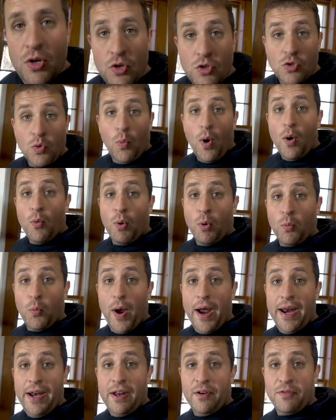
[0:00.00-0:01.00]
So while we're
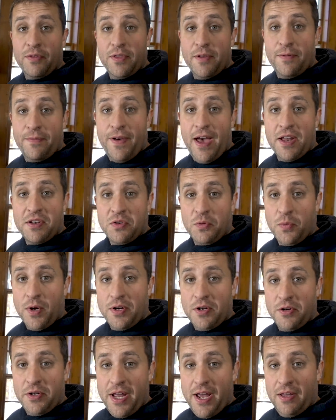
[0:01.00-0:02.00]
waiting for the fat to
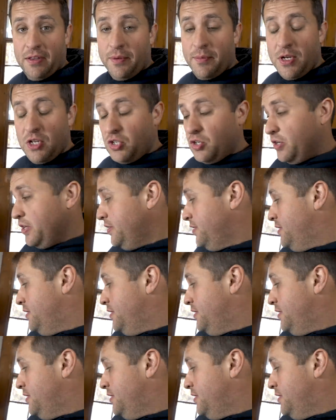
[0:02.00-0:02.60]
render down, let me show you